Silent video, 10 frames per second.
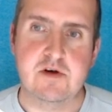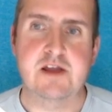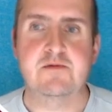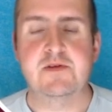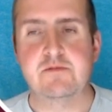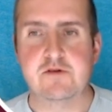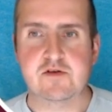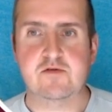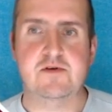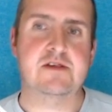And when the merge
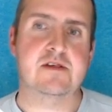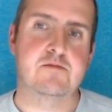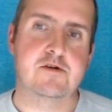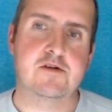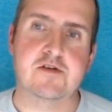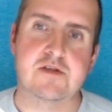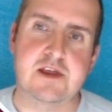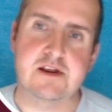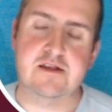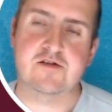request is merged, then
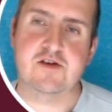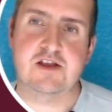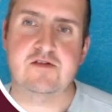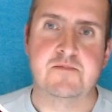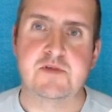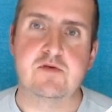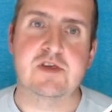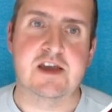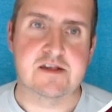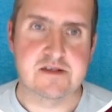it's changed to
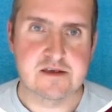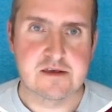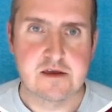test.